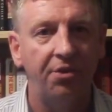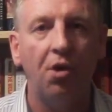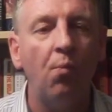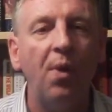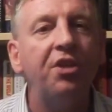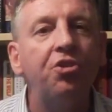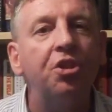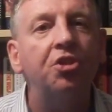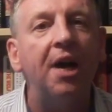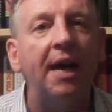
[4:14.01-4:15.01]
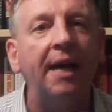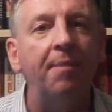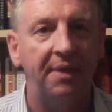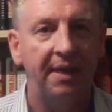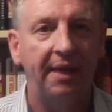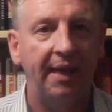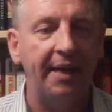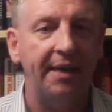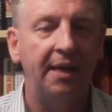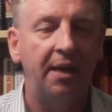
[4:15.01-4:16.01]
Not waste your time
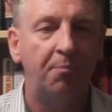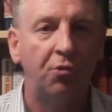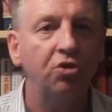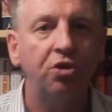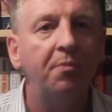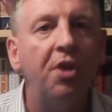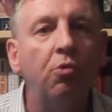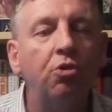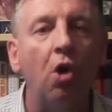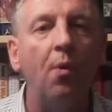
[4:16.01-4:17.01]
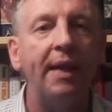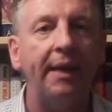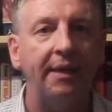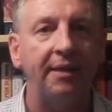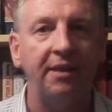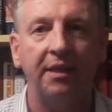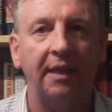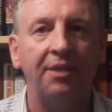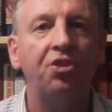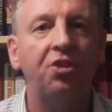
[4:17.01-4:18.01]
in Muslim no-go areas
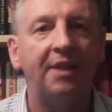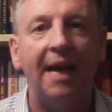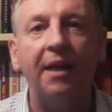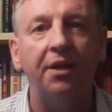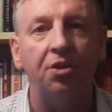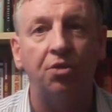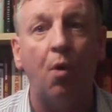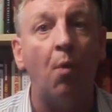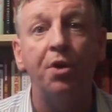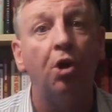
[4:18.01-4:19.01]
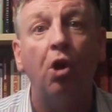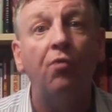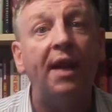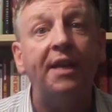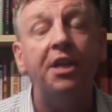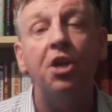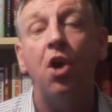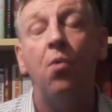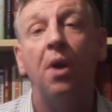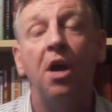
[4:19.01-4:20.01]
and telling us what we already
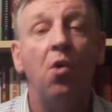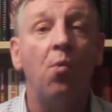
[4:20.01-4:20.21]
know.